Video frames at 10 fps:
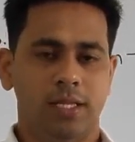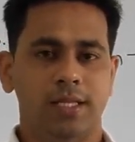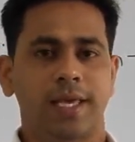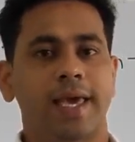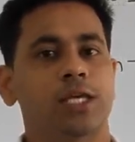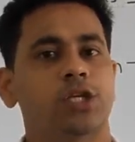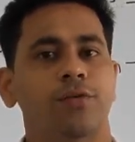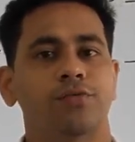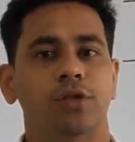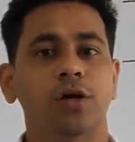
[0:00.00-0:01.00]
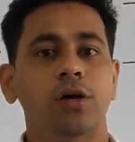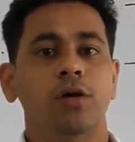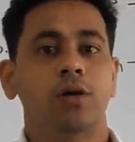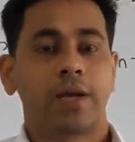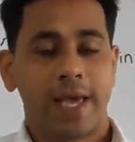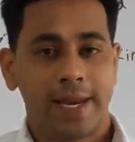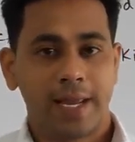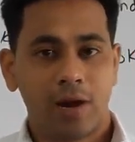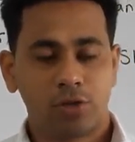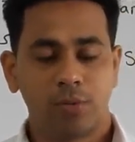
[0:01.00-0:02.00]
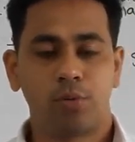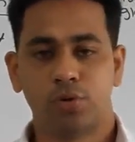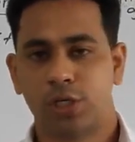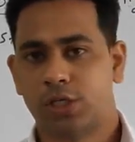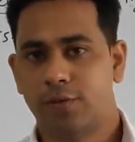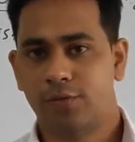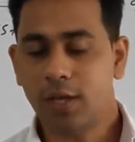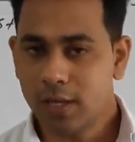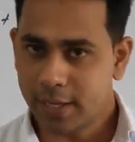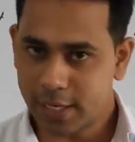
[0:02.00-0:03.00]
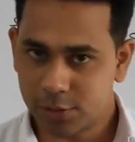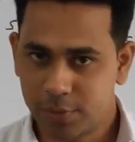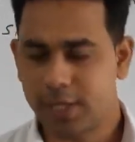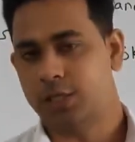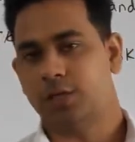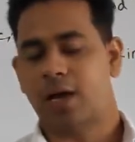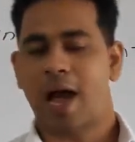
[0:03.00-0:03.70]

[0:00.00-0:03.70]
in the case of the carrying out the process of the respiration.